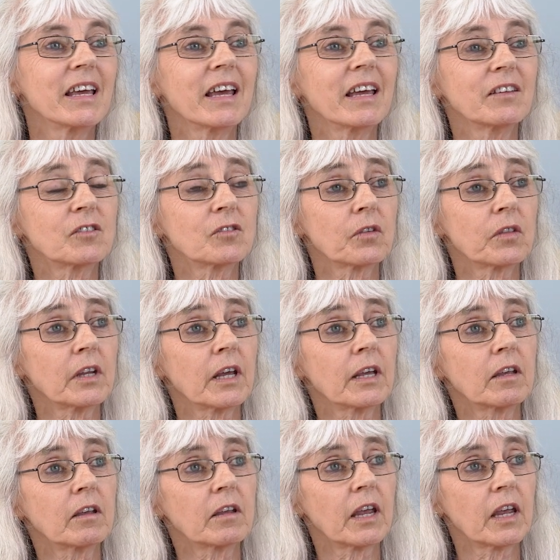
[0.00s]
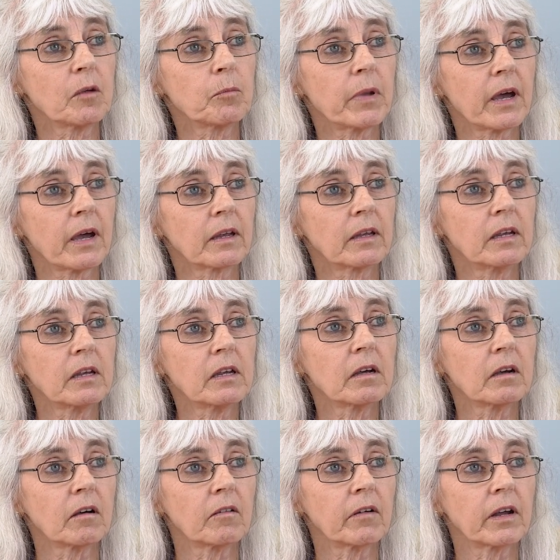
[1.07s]
And so then I came back
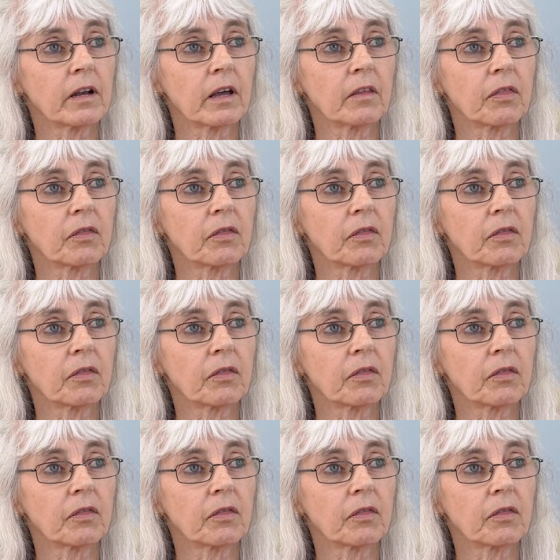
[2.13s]
here and I